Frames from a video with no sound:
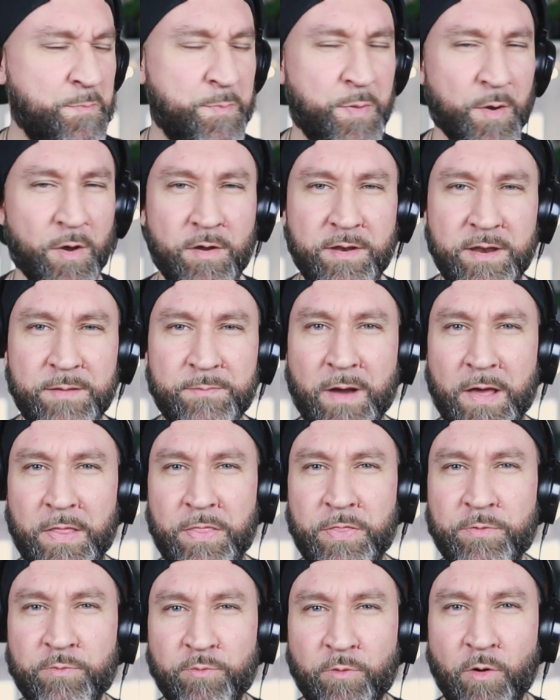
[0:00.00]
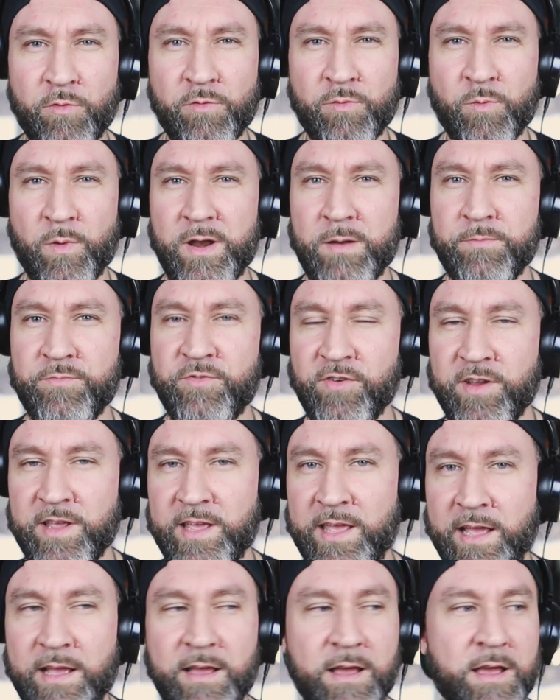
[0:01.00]
burn in my throat when I'm
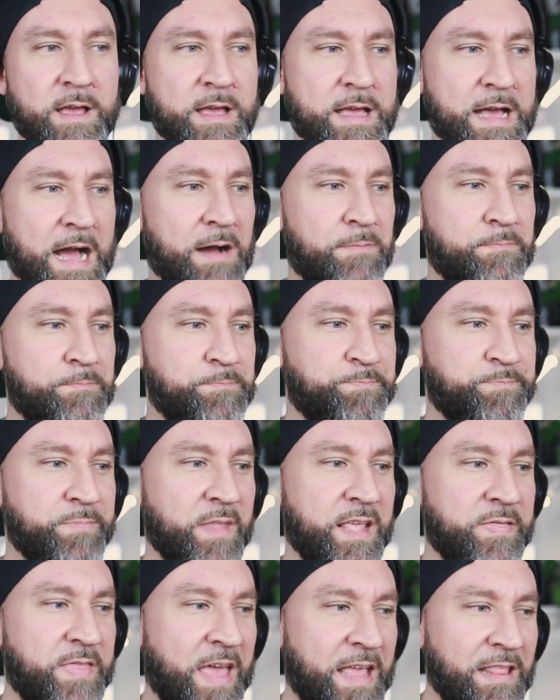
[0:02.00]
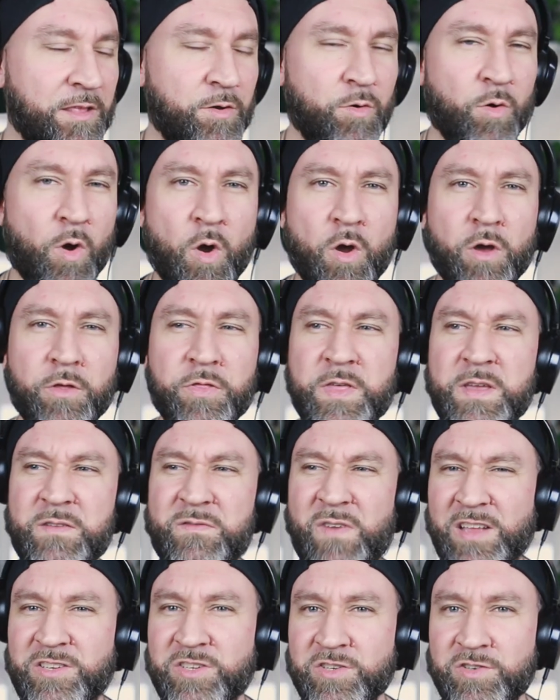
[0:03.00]
drinking. That little earthy
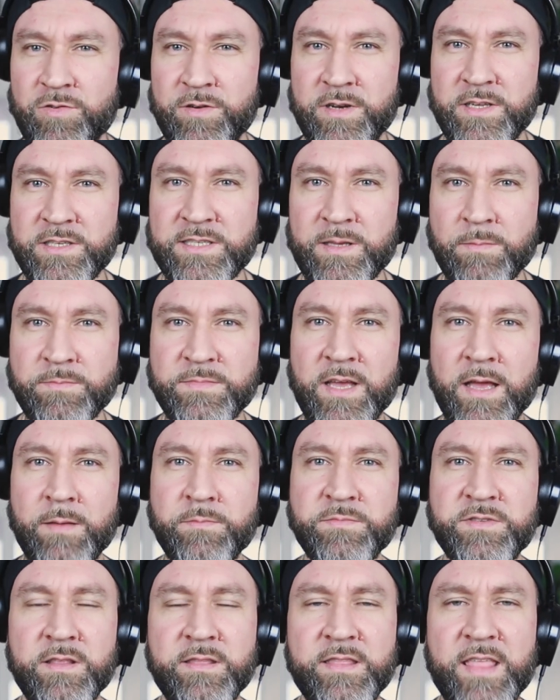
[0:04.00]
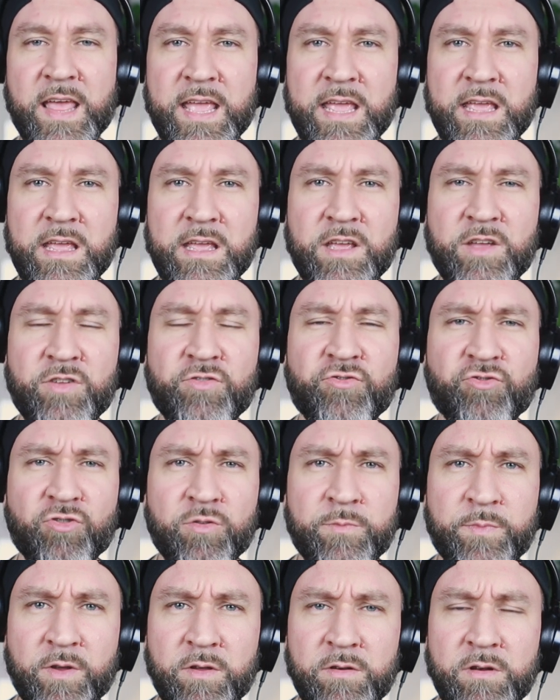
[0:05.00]
vegetalness sometimes that they
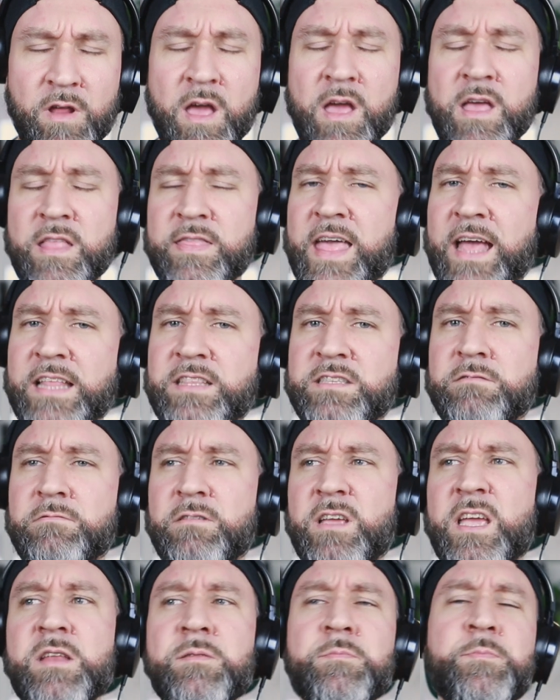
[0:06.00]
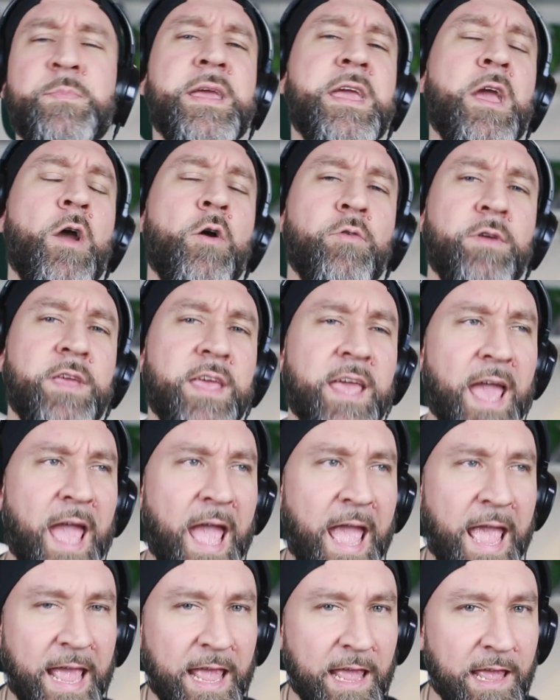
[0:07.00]
contribute, that can be
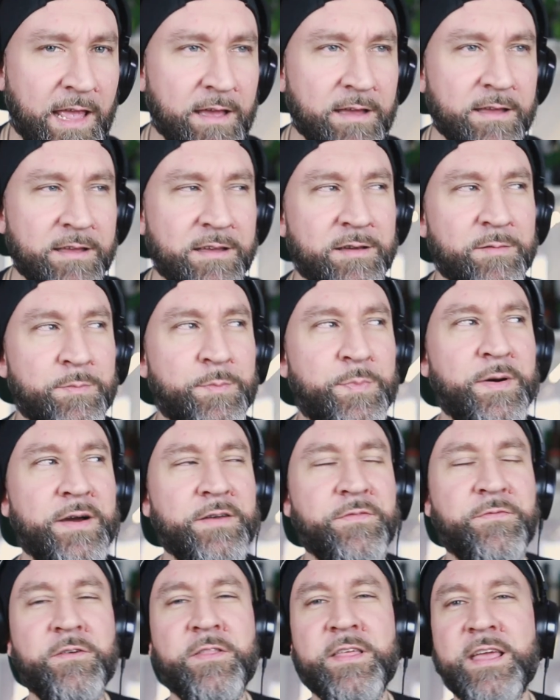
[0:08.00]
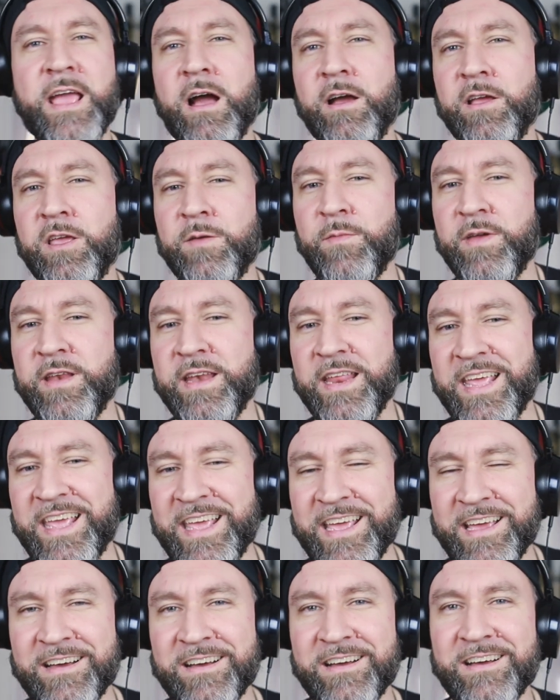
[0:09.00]
okay. But for the argument
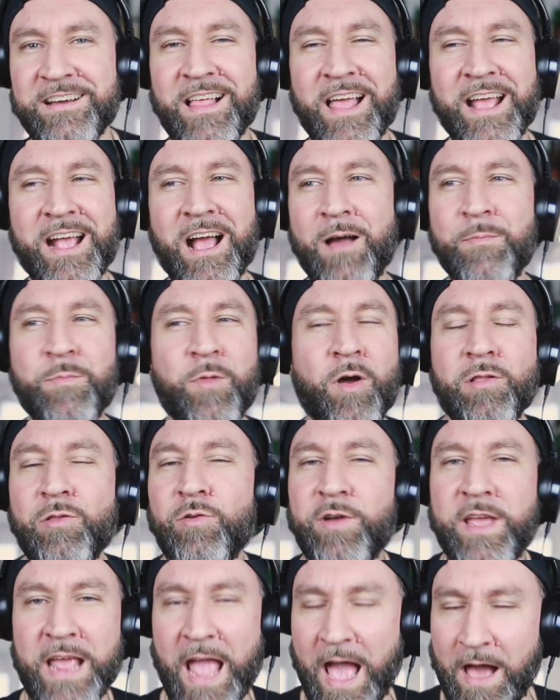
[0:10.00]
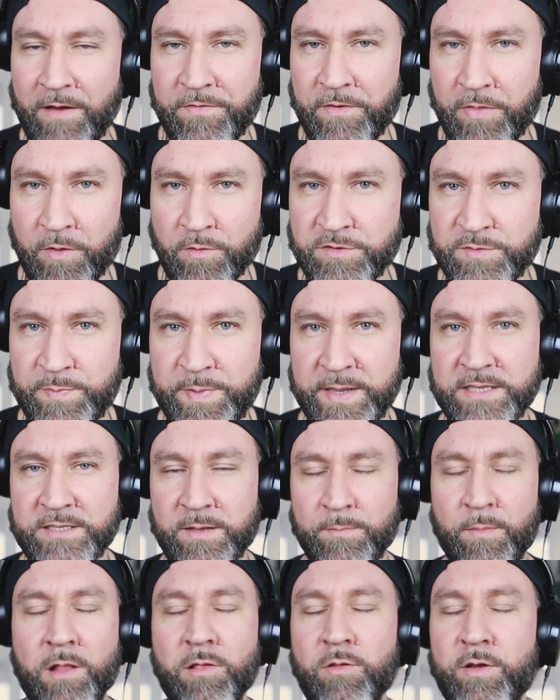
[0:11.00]
here, I'm not looking out for those beers.
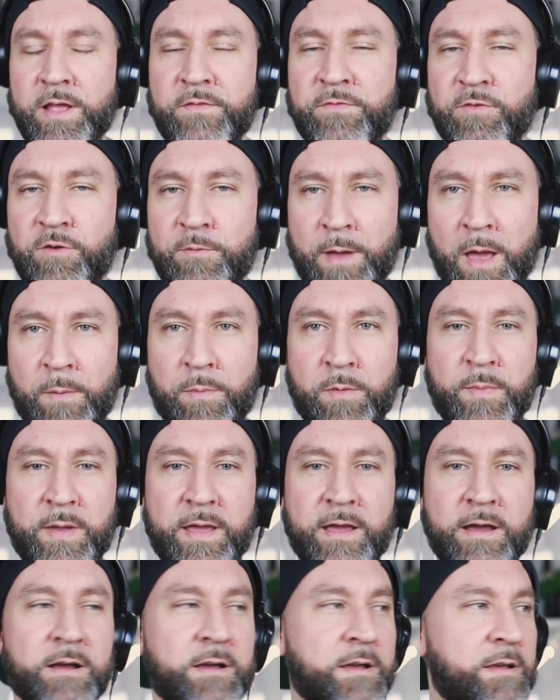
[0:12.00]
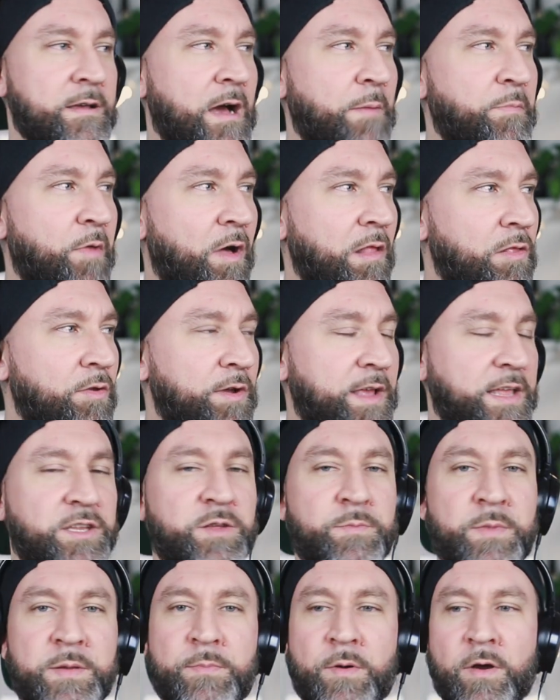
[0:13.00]
I'm not looking for a pepper beer. I'm not looking
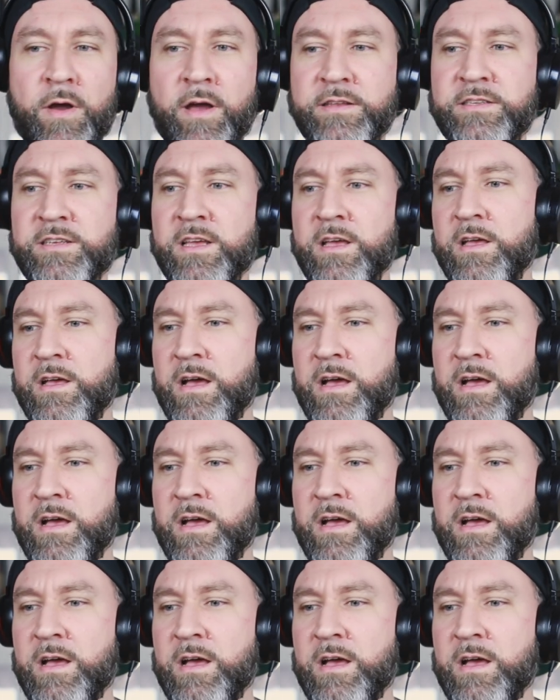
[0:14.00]
to be burnt.